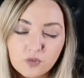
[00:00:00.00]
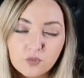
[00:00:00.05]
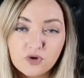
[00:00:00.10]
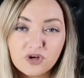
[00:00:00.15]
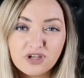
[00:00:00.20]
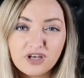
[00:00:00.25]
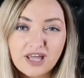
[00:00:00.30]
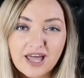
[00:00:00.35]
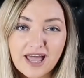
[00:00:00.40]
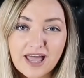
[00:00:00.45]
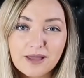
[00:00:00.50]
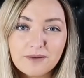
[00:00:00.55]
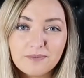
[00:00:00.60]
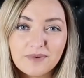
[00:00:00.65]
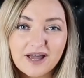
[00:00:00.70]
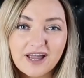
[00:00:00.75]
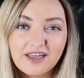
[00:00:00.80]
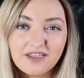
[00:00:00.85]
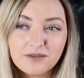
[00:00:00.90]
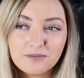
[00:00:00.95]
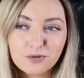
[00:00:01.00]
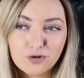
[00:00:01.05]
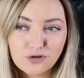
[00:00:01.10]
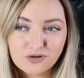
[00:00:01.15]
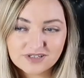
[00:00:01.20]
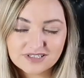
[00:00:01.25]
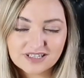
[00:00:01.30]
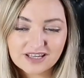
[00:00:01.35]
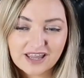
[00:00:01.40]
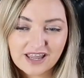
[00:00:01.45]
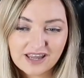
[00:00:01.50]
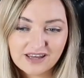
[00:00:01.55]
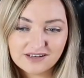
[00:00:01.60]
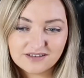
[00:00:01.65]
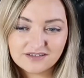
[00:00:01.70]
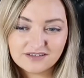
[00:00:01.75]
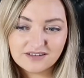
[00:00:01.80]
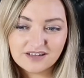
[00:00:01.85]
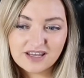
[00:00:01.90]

would I buy the box again?